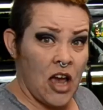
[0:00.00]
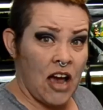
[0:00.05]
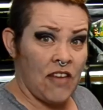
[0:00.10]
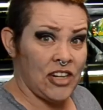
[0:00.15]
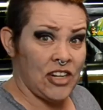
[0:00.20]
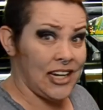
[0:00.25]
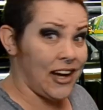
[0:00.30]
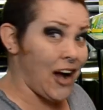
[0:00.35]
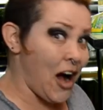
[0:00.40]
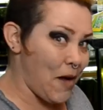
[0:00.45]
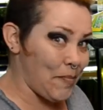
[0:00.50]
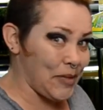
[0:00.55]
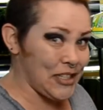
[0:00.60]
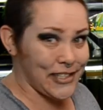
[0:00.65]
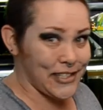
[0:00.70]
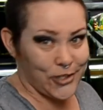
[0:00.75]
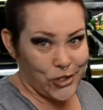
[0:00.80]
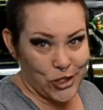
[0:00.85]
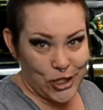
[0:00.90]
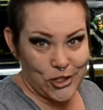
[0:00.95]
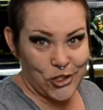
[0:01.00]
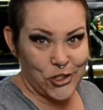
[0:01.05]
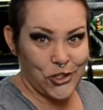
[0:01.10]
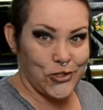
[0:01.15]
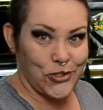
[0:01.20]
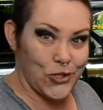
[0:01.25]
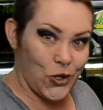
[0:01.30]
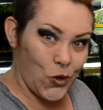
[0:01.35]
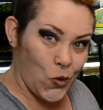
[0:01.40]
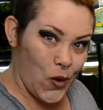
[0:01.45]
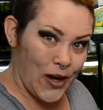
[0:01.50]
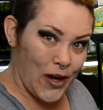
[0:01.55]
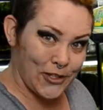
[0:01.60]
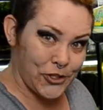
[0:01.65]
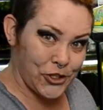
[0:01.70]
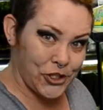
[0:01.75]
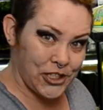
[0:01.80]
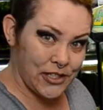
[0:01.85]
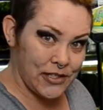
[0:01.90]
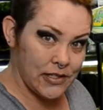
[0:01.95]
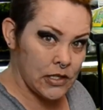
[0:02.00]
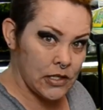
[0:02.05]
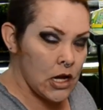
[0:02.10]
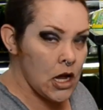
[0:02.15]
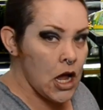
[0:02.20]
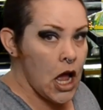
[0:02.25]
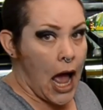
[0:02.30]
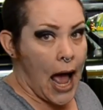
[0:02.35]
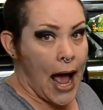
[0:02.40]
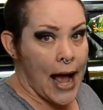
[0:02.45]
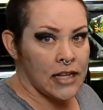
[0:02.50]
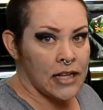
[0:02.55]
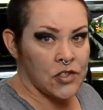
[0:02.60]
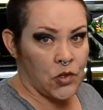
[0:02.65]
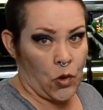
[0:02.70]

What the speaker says: have any comments, suggestions, or questions. As